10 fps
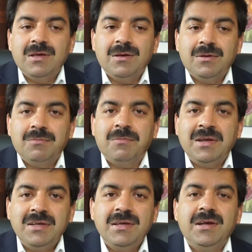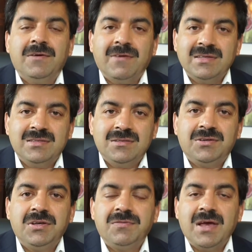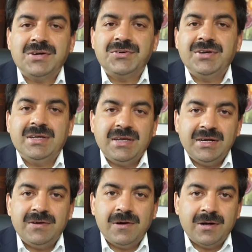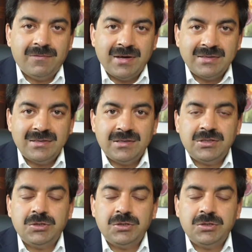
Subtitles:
When he advises refactoring, he advises you